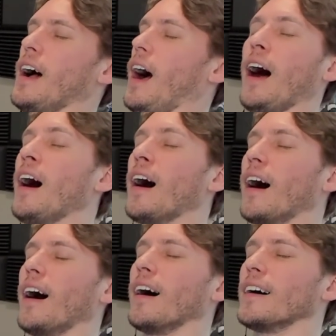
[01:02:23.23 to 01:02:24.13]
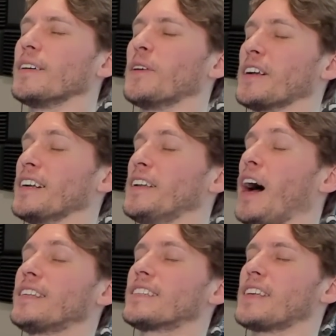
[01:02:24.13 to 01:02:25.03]
Ah what a
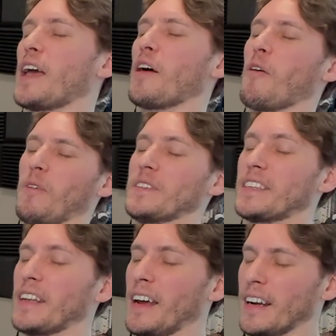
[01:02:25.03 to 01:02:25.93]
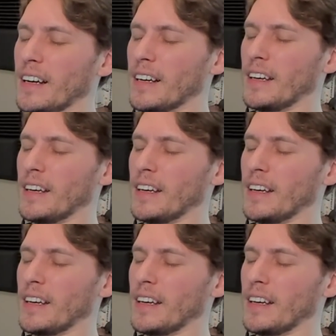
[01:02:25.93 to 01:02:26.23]
nice day that was today.